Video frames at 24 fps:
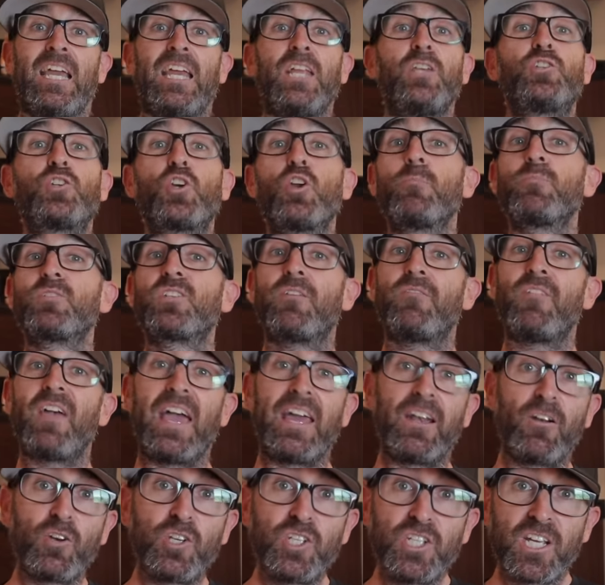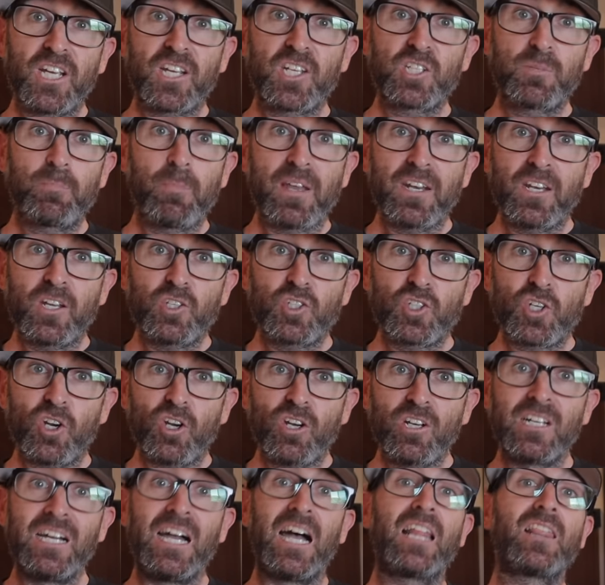In terms of energy
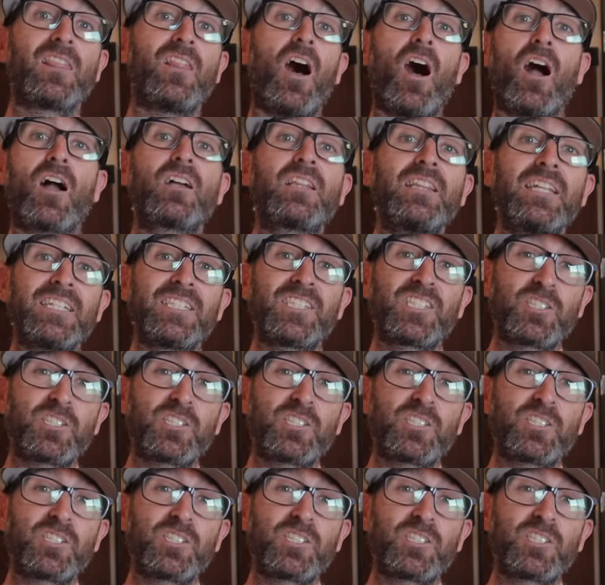expenditure, Lachlan